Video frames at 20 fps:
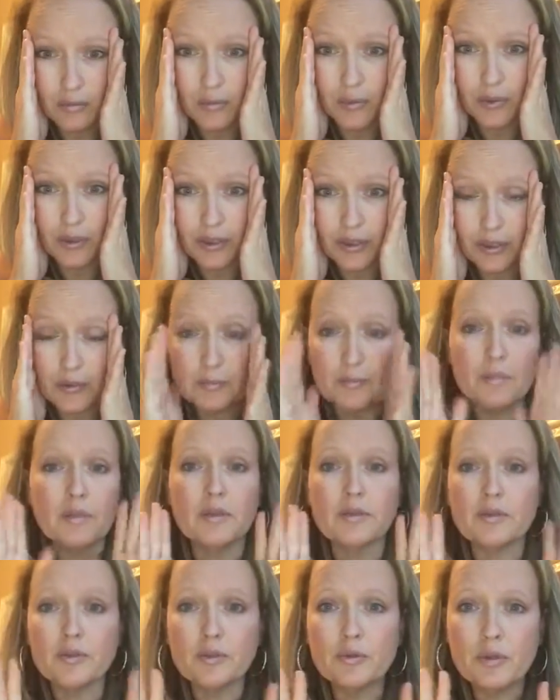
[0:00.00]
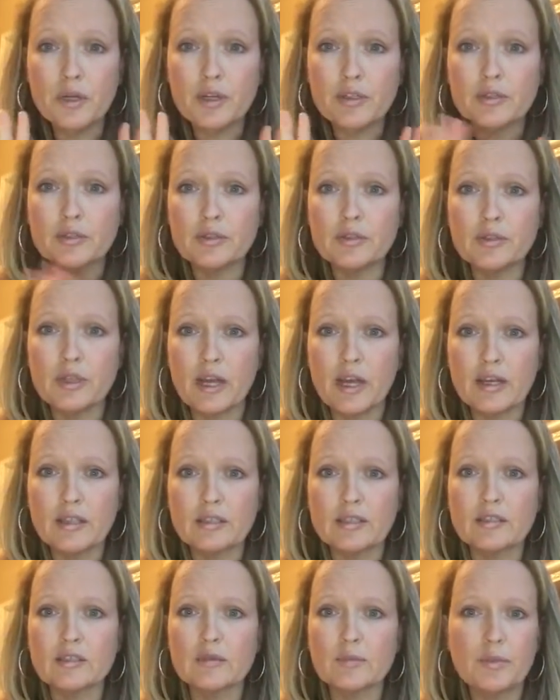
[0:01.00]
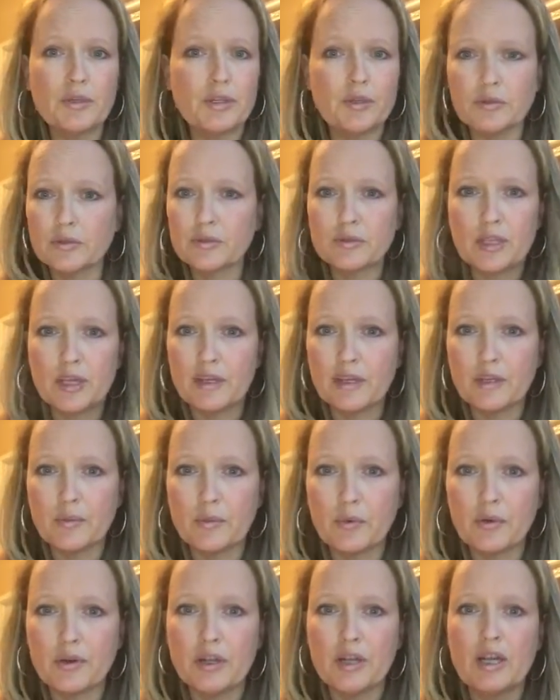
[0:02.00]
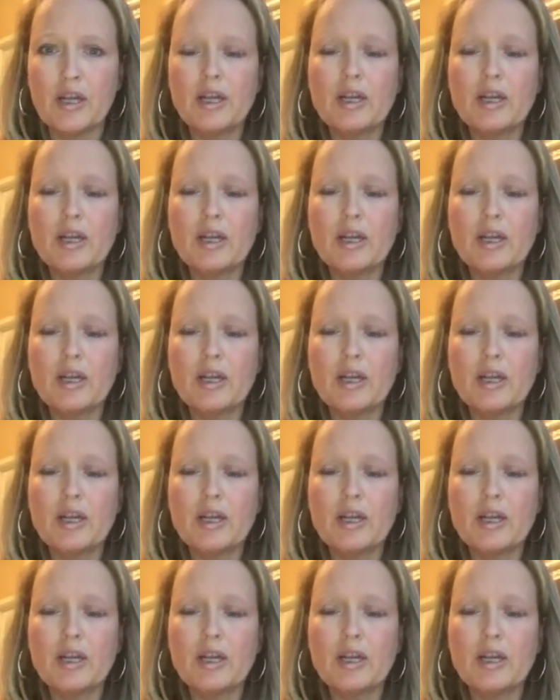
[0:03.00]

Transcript: Boredom. Do not do that. We don't do that anymore.